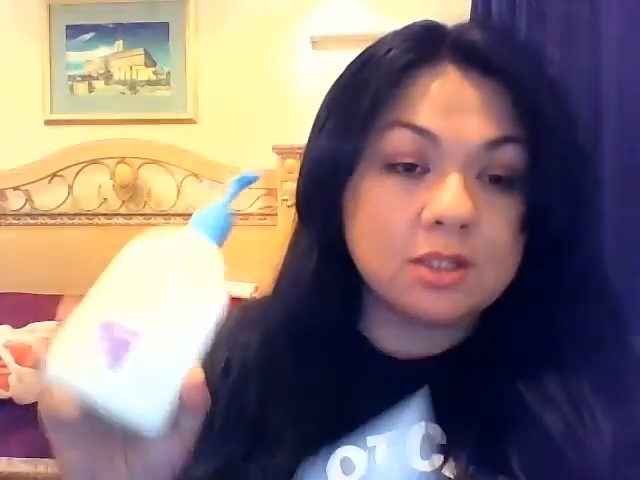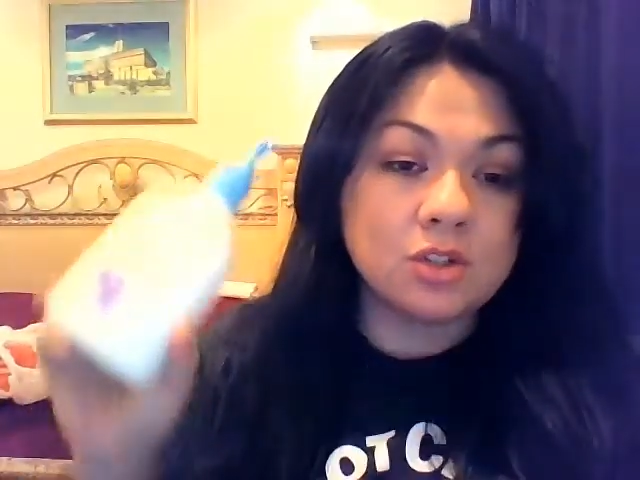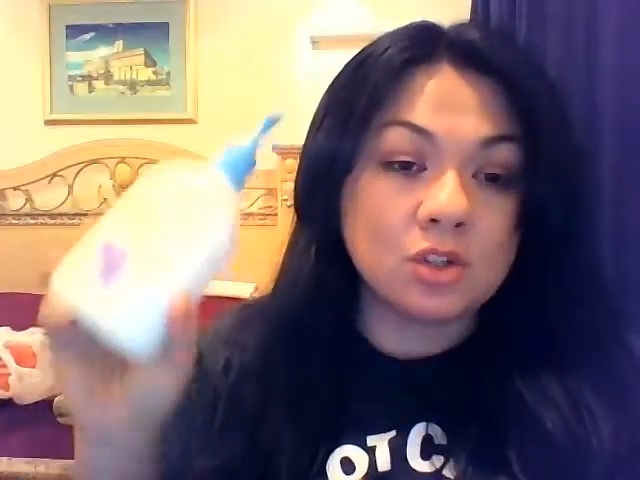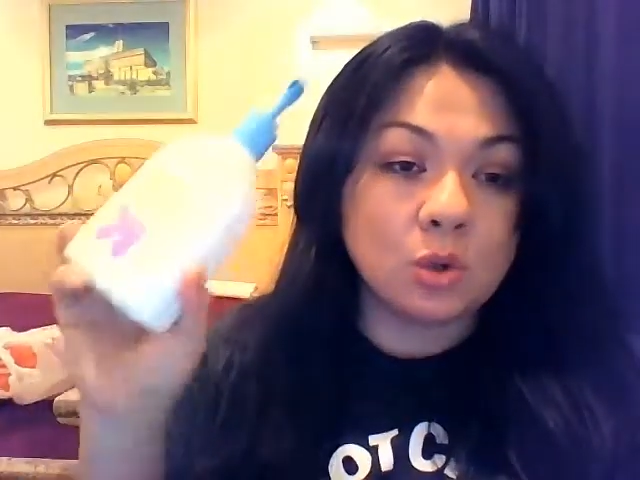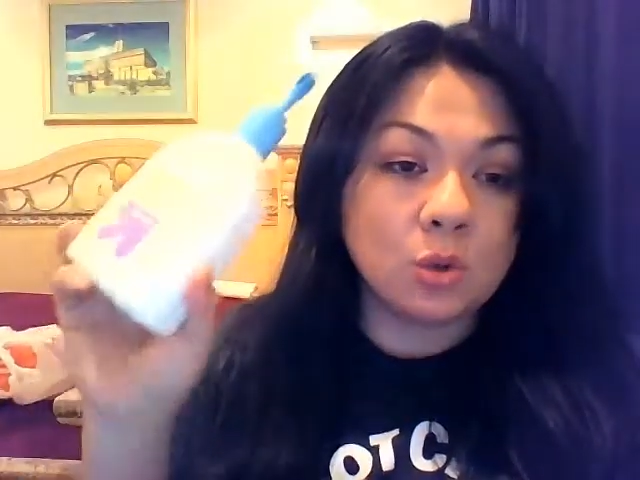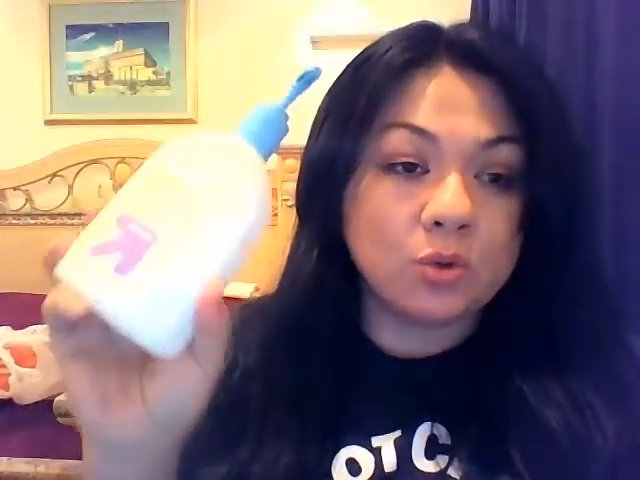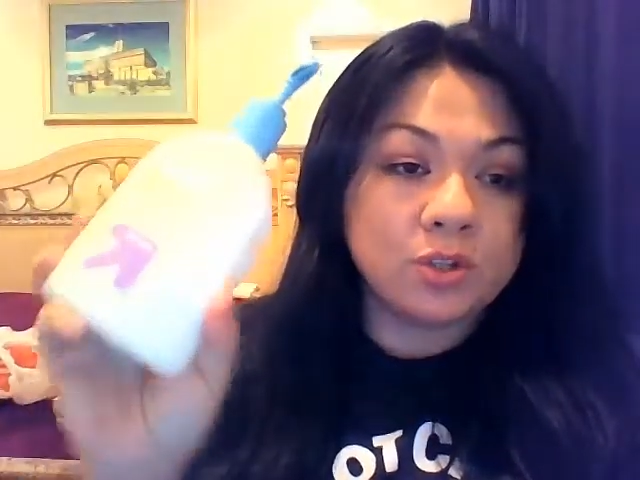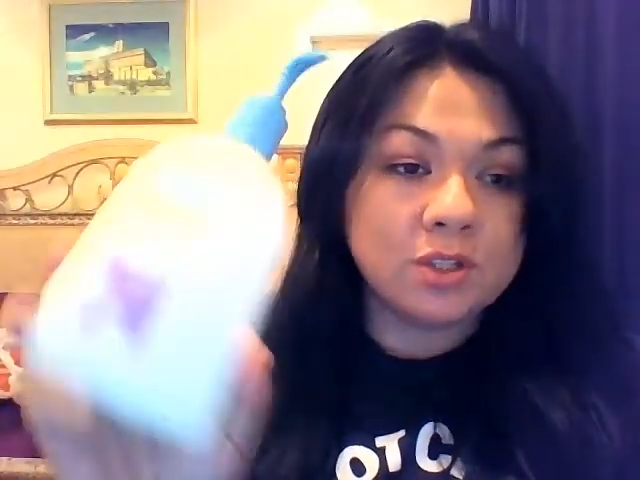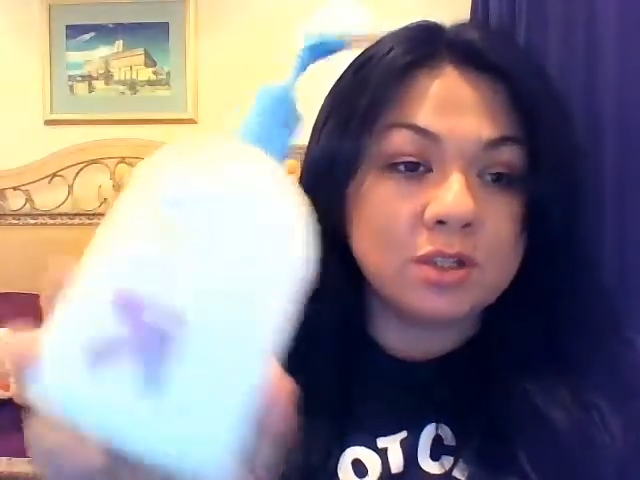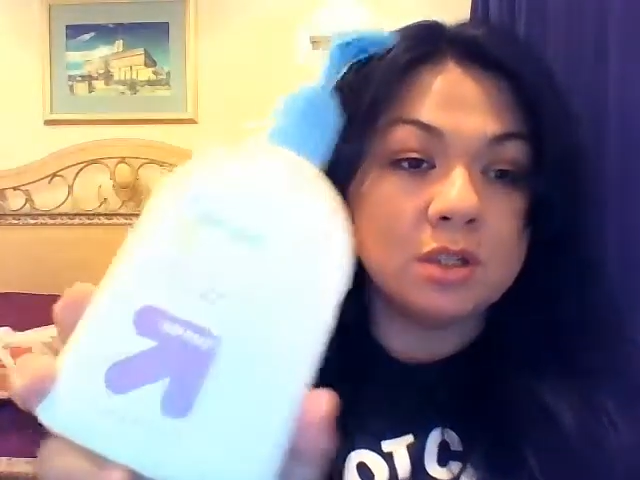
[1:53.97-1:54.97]
So
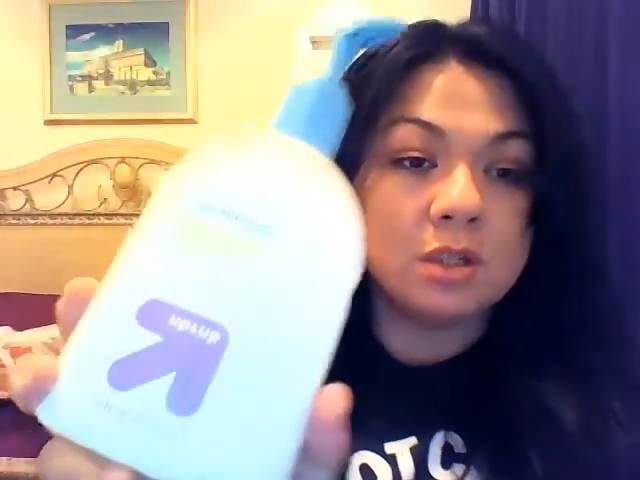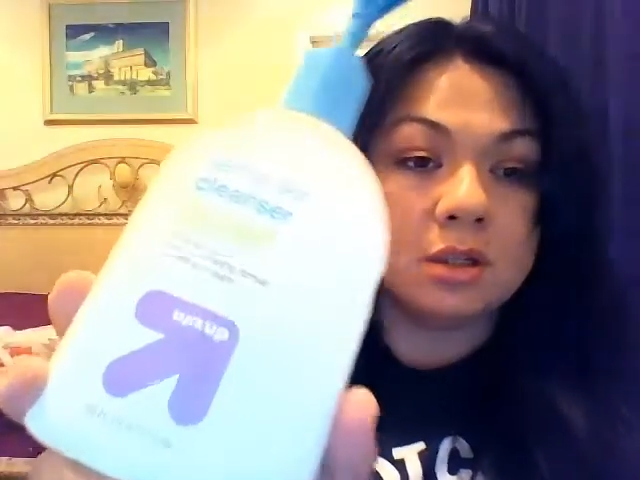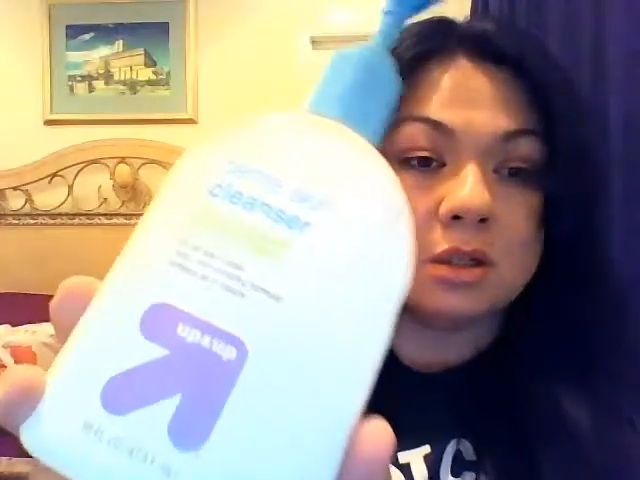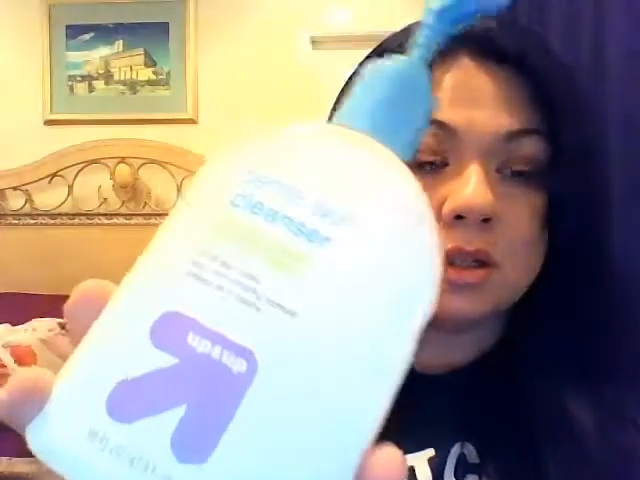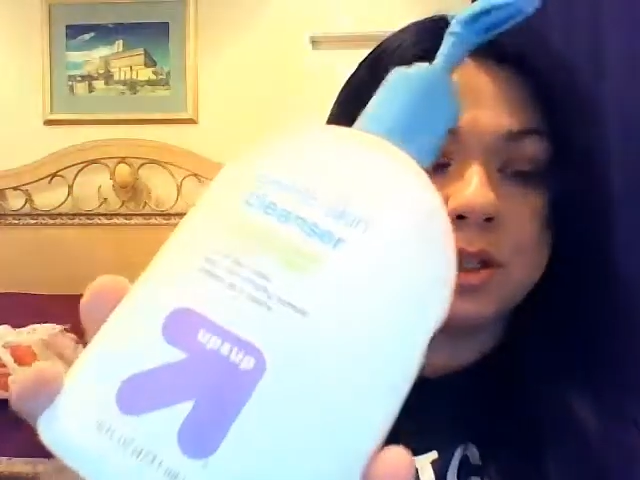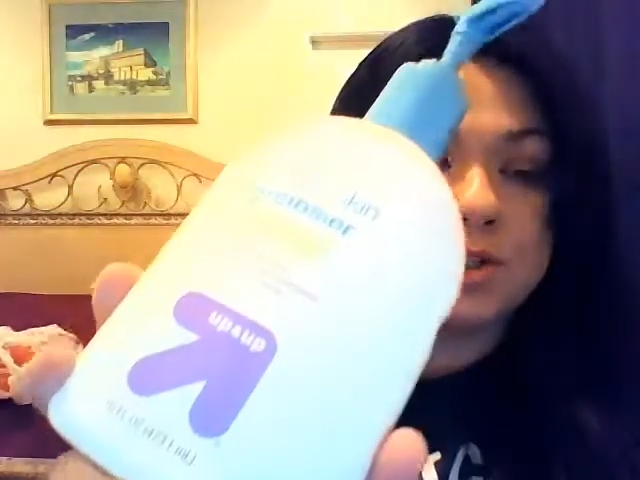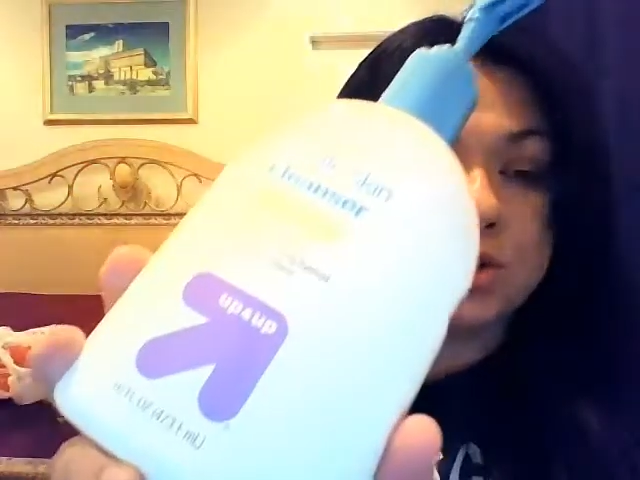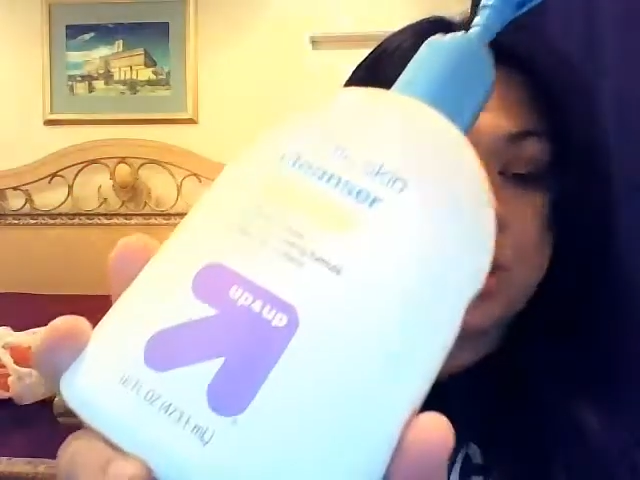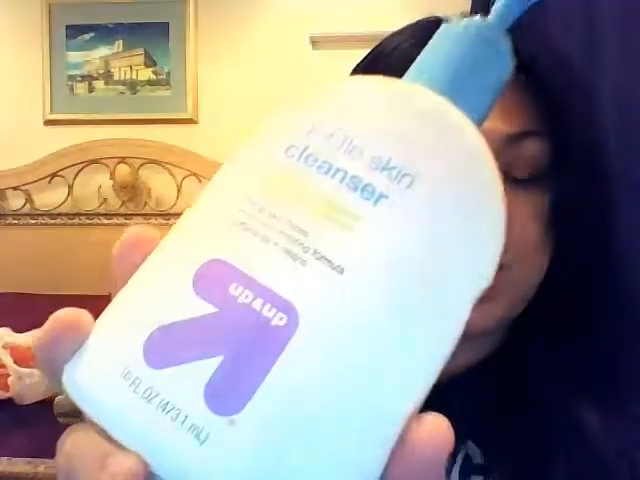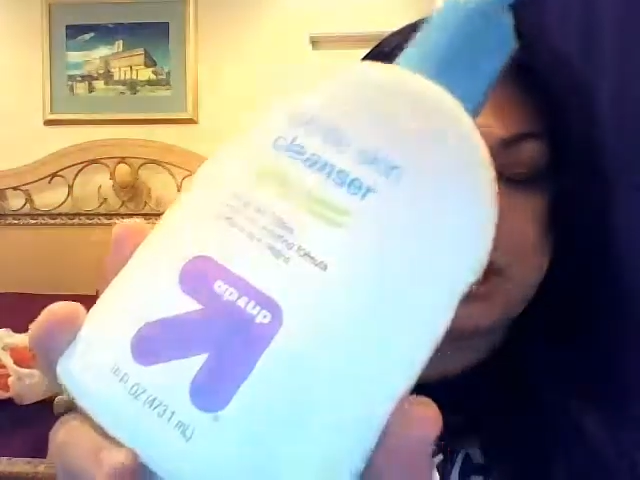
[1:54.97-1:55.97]
this is the
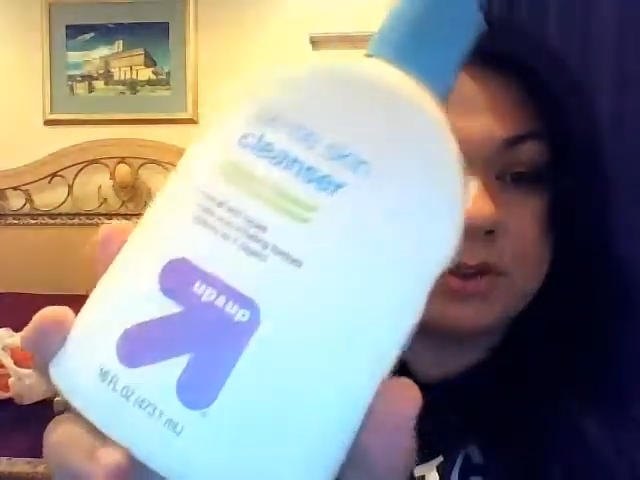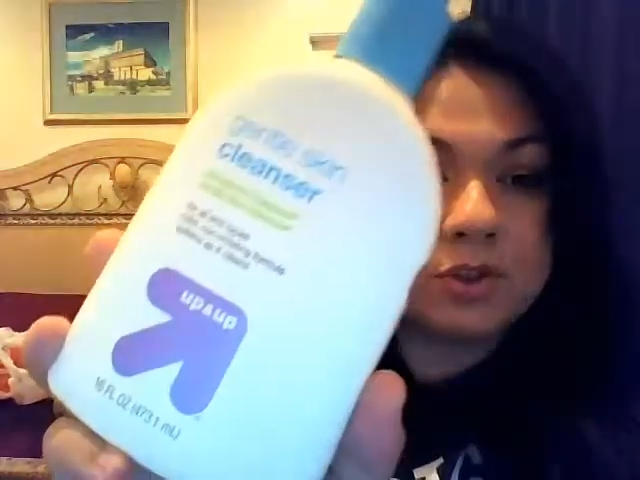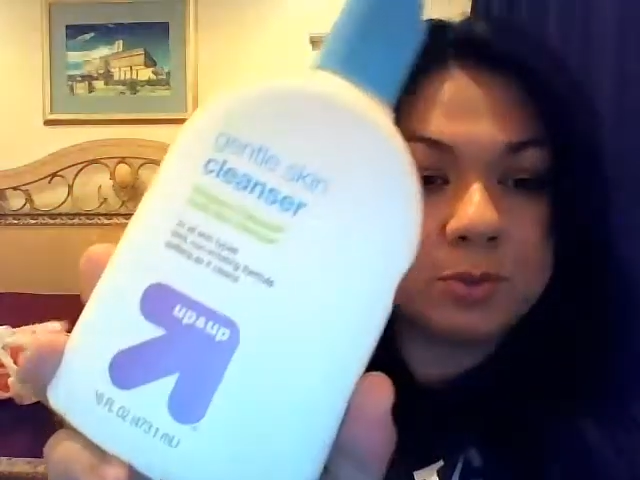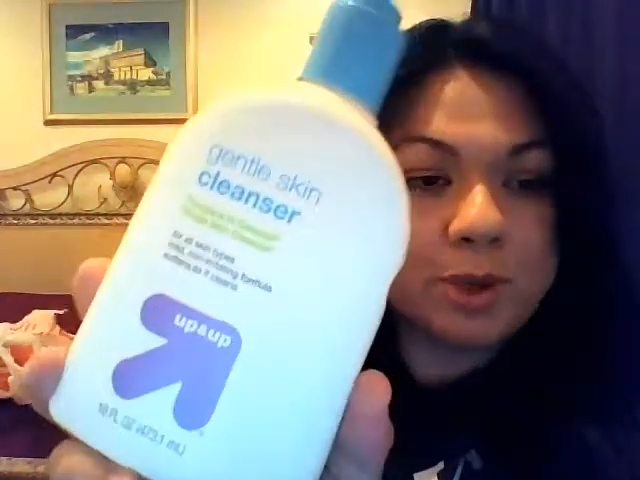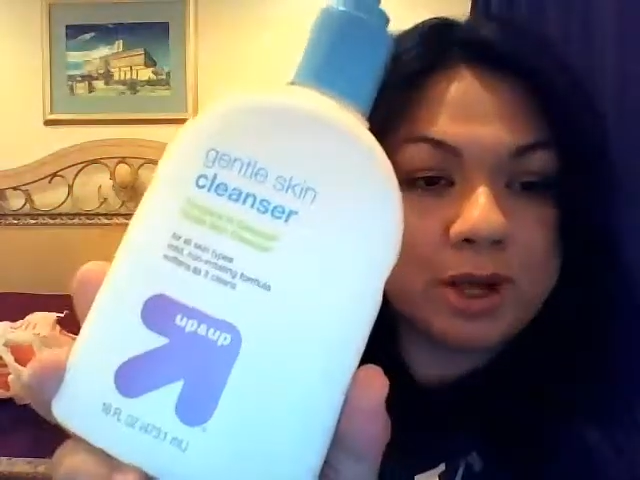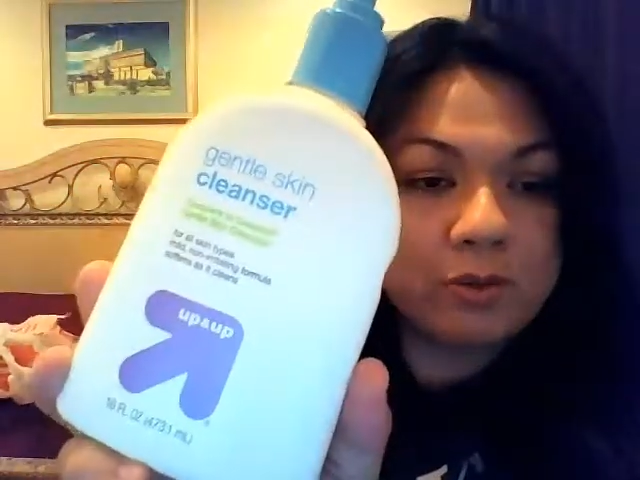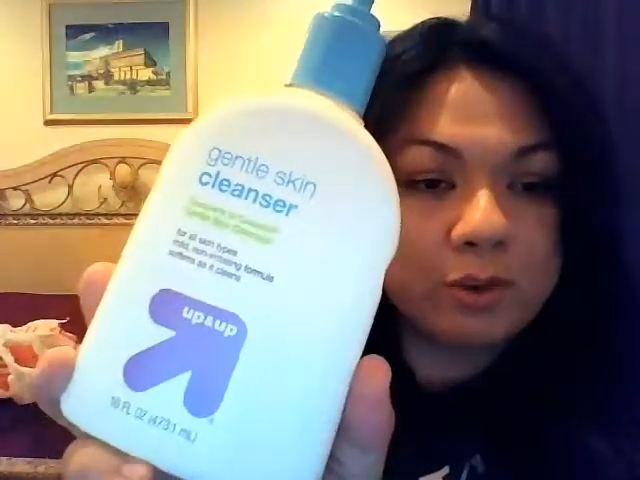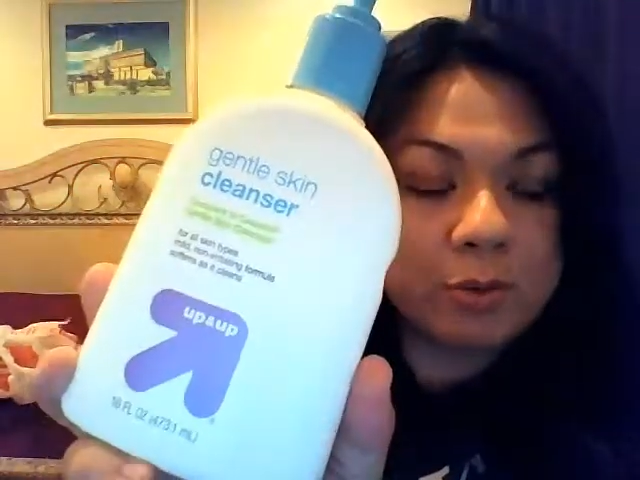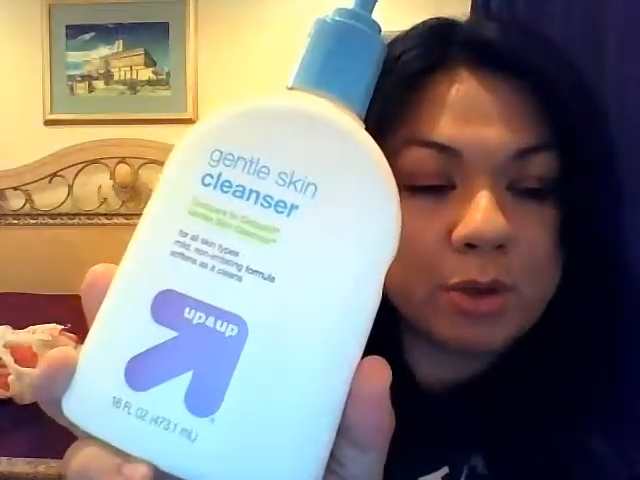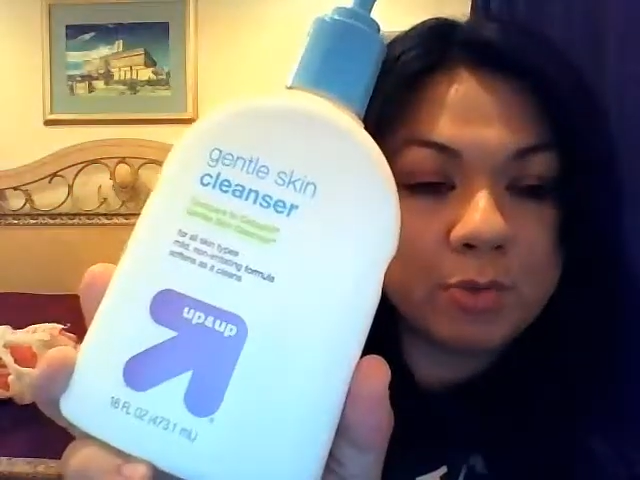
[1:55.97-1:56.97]
cleanser I love to buy
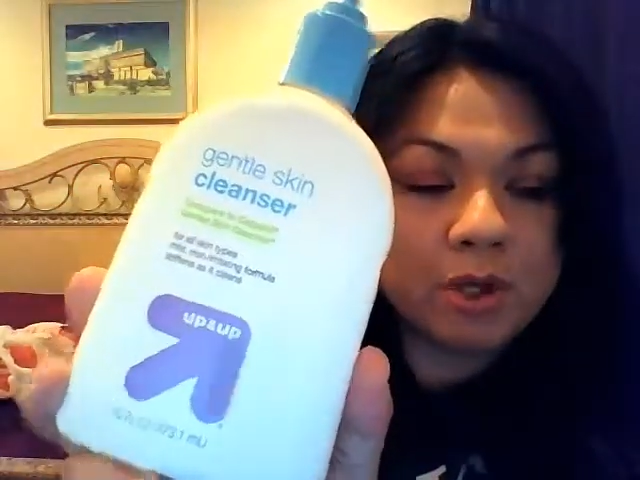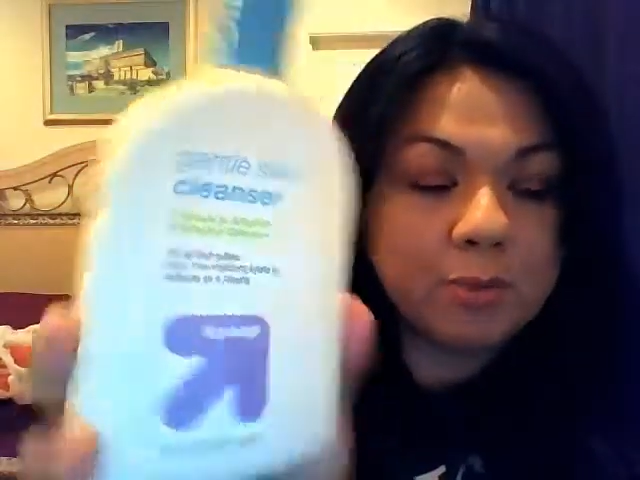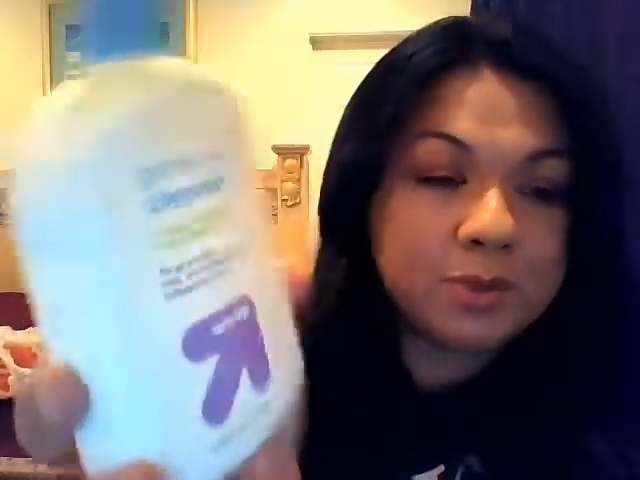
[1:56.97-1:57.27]
from Up and Up.